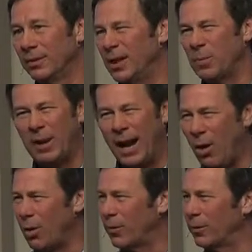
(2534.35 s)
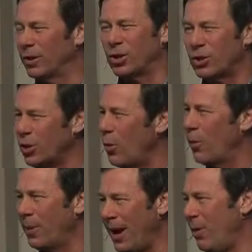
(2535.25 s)
It's powerful. It's so
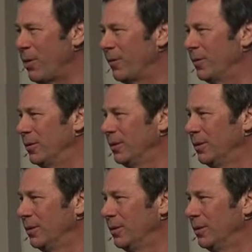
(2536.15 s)
powerful.